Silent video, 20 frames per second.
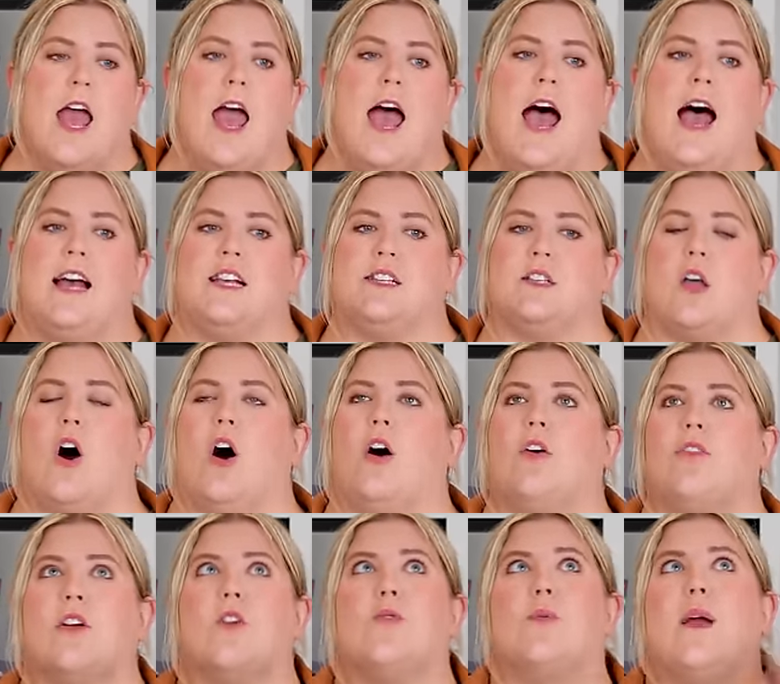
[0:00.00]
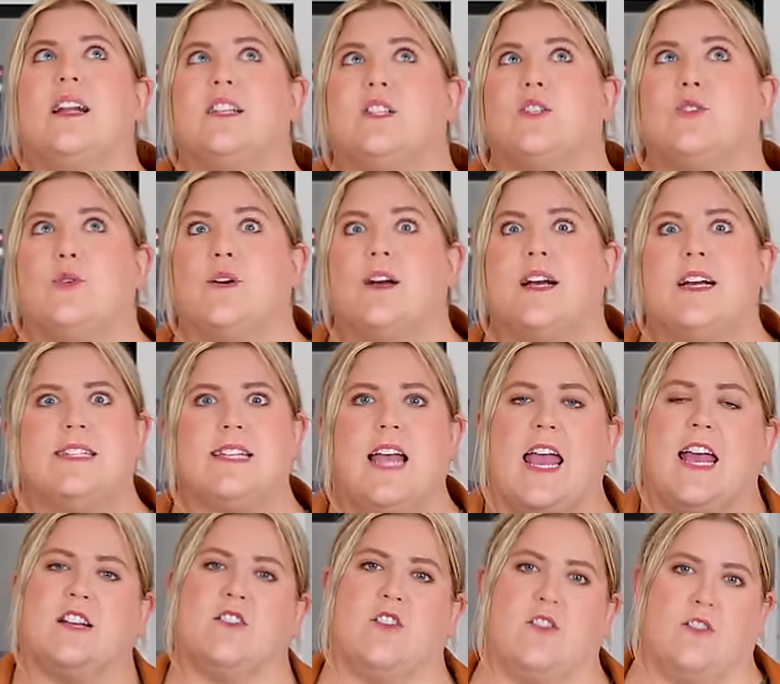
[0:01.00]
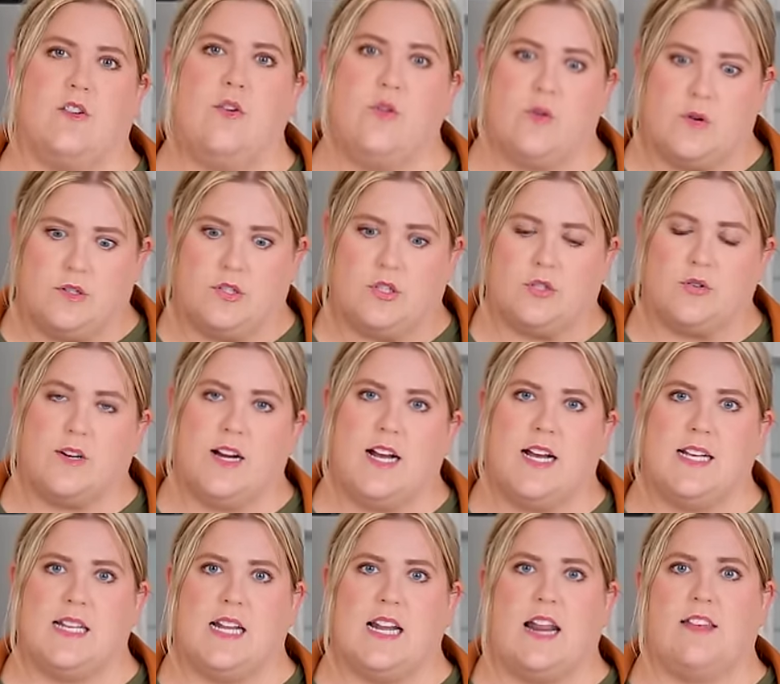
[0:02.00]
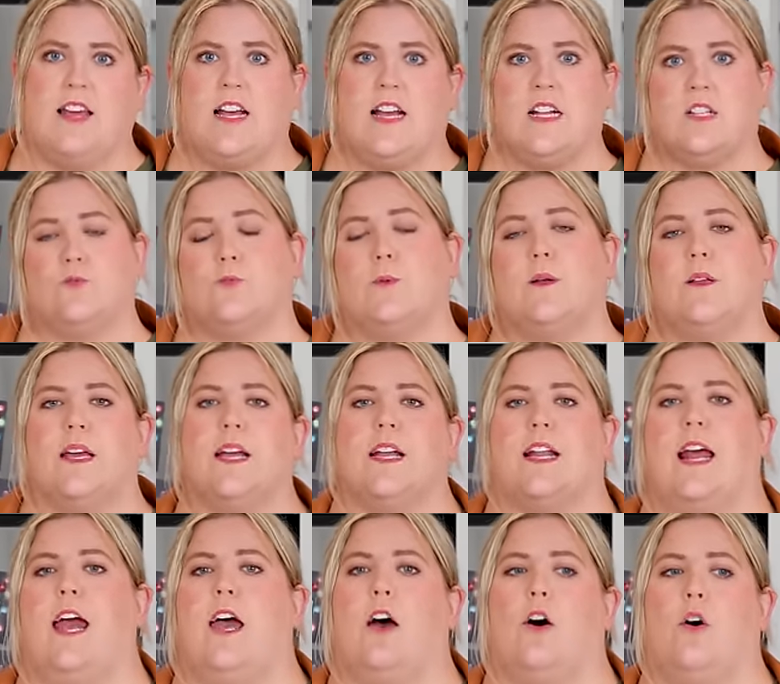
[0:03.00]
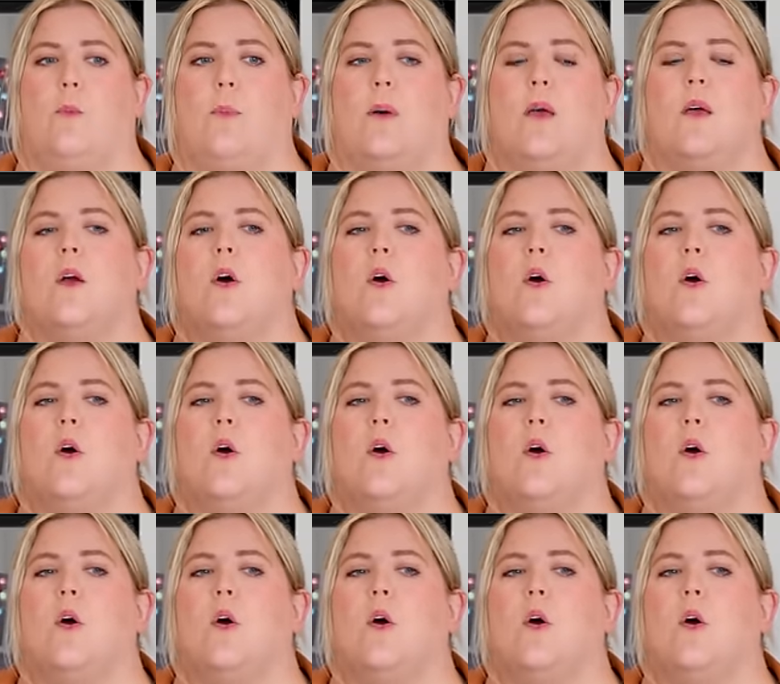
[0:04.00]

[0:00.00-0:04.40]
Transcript: has all the great stories and all the horror stories, and I think it's really gonna help